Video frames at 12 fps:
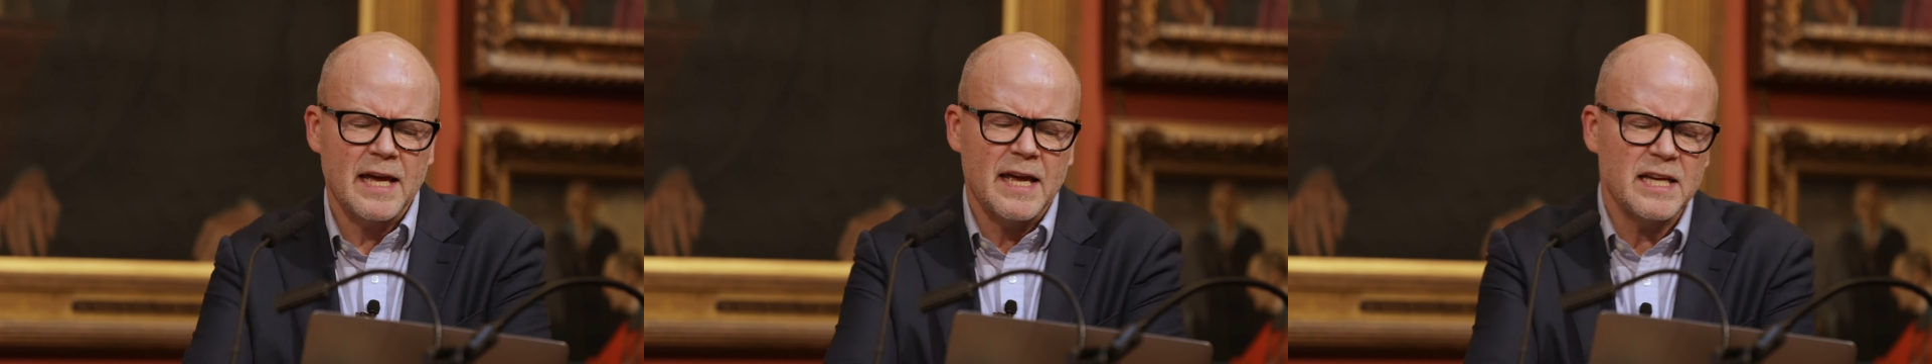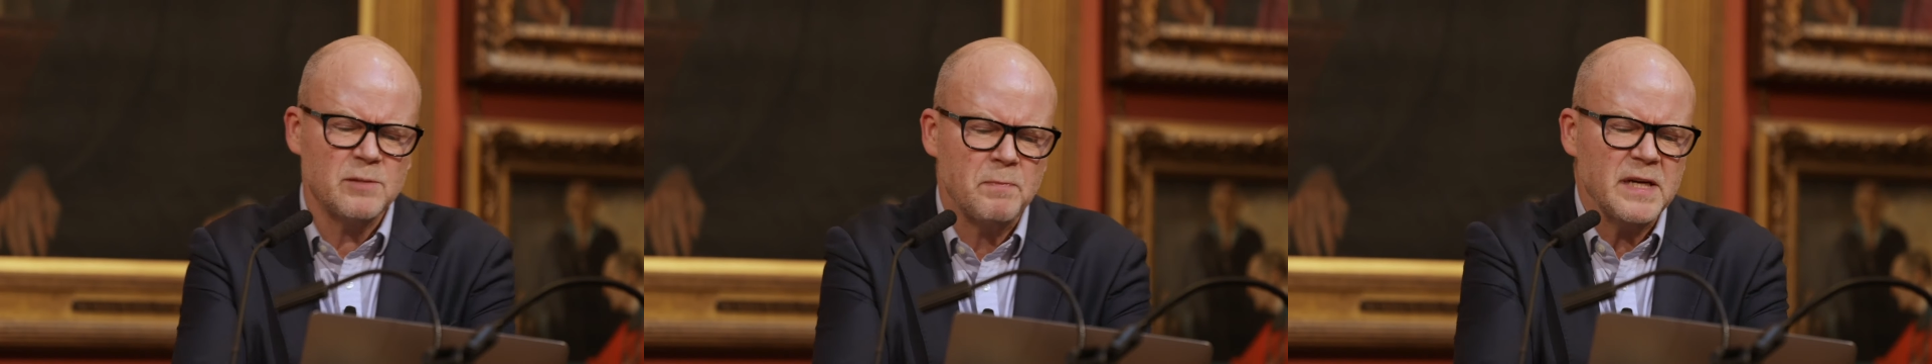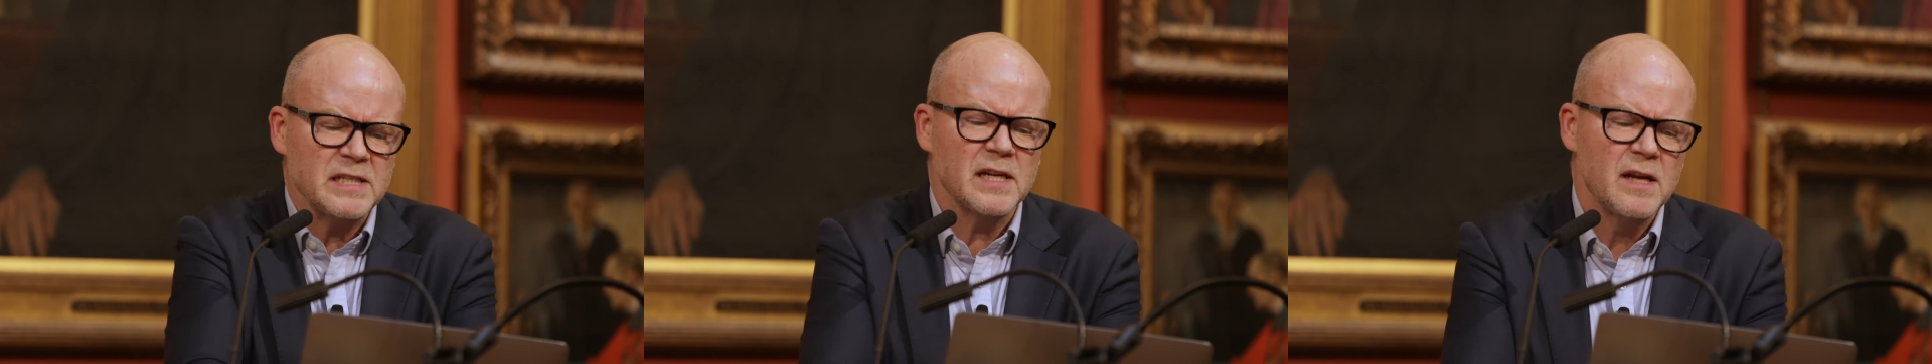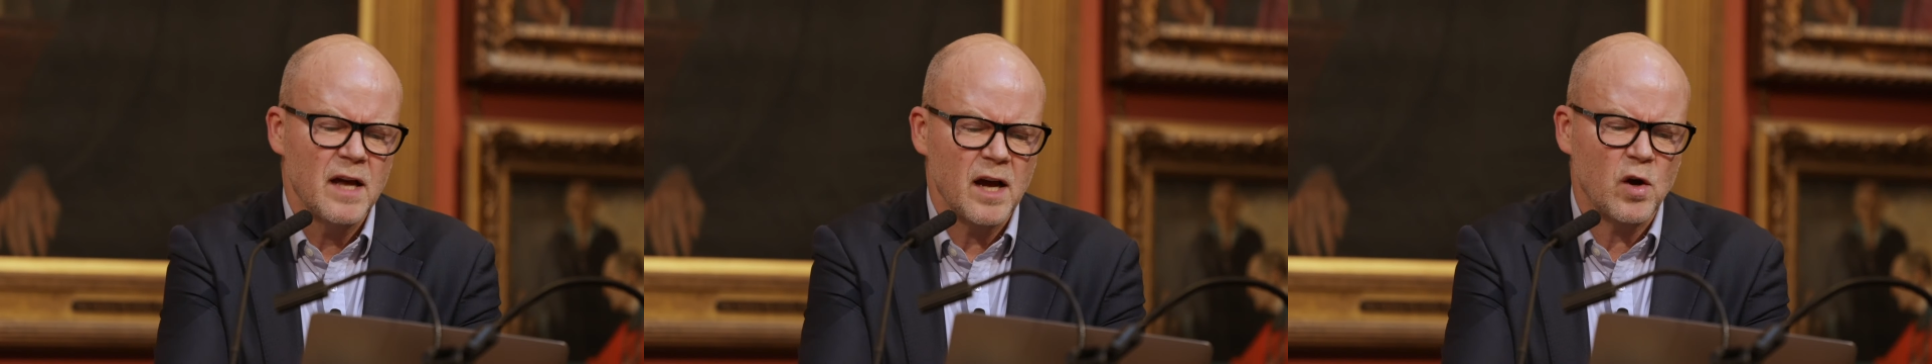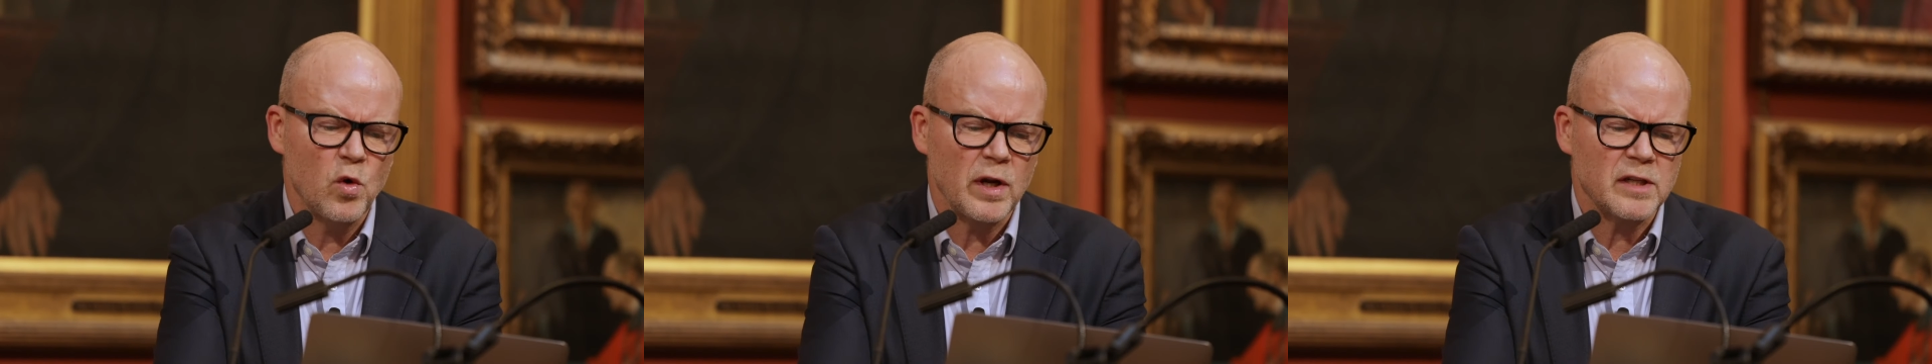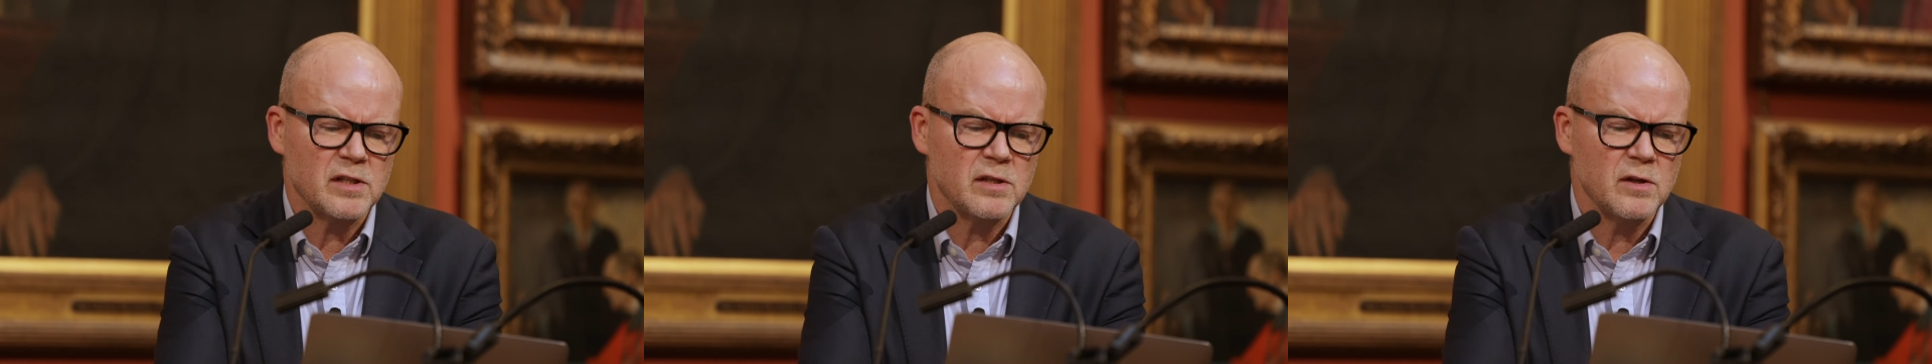his piece,
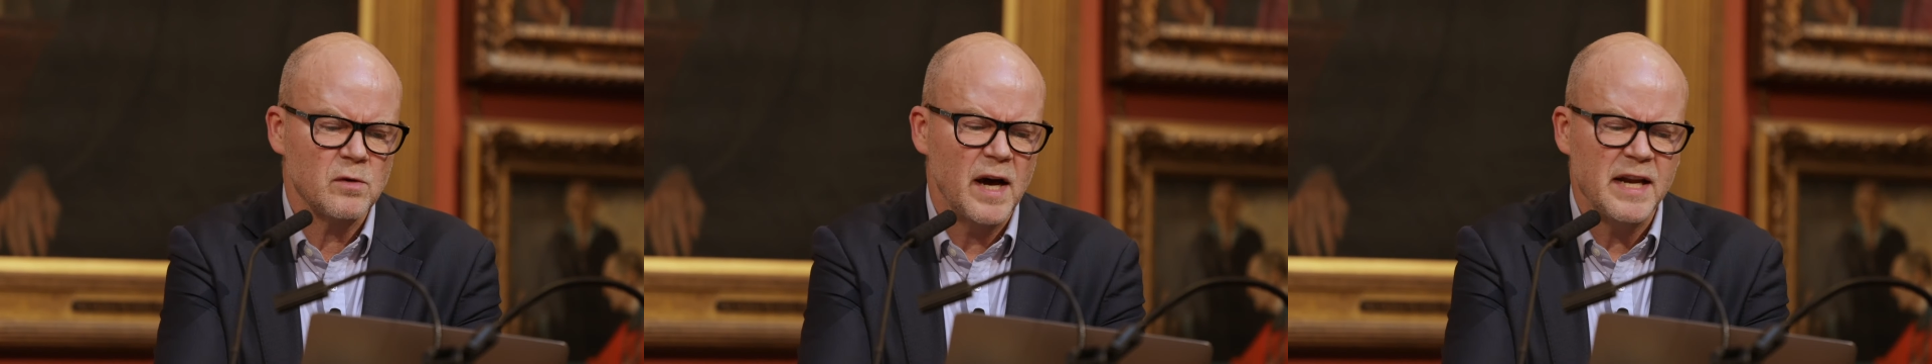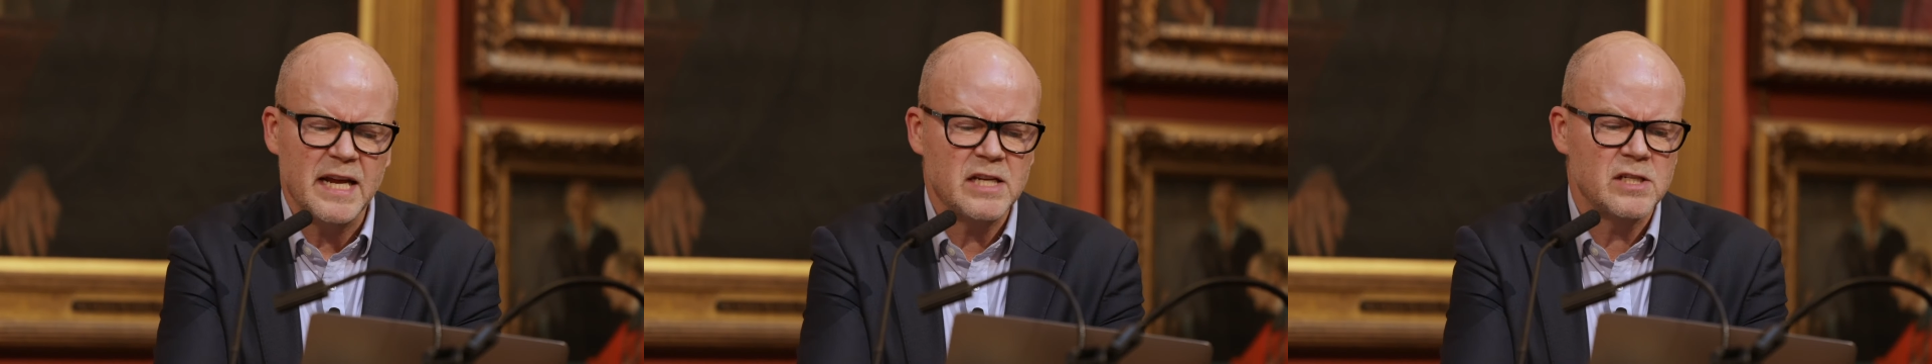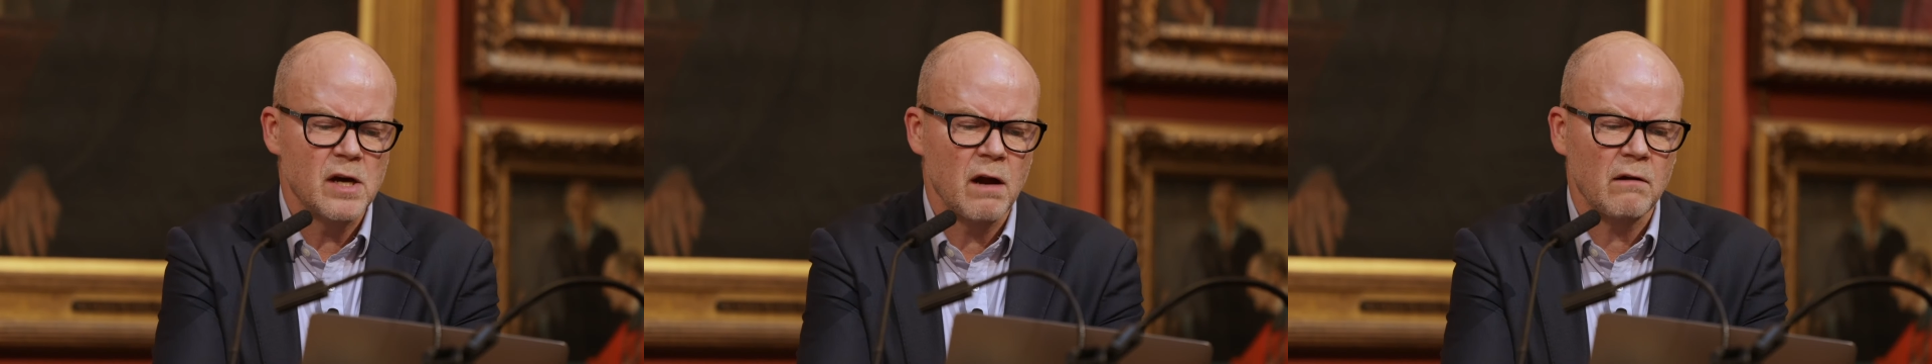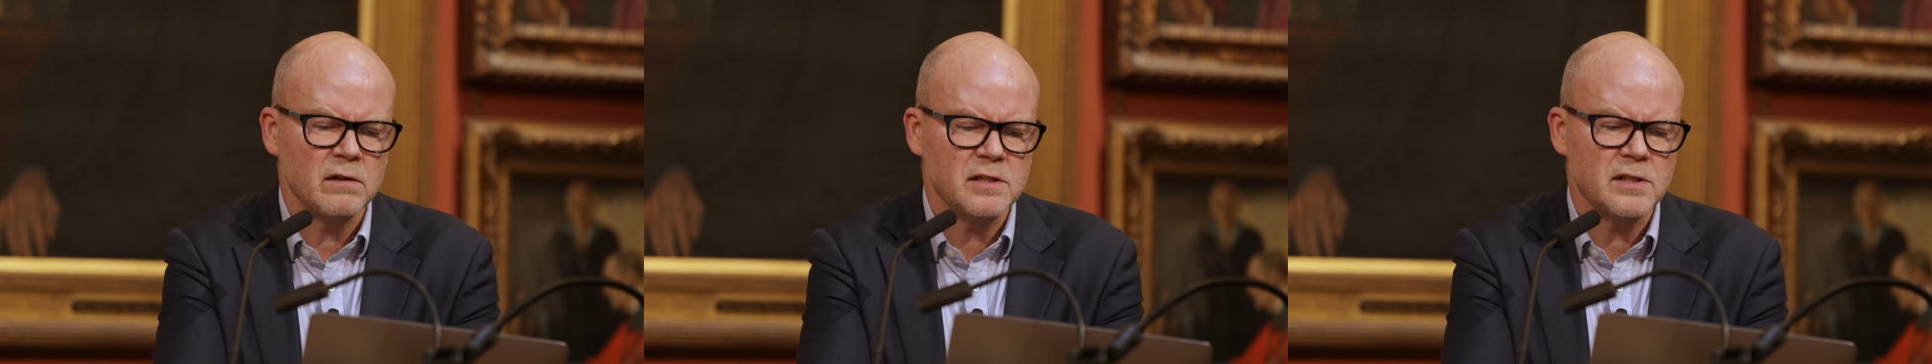according to an internal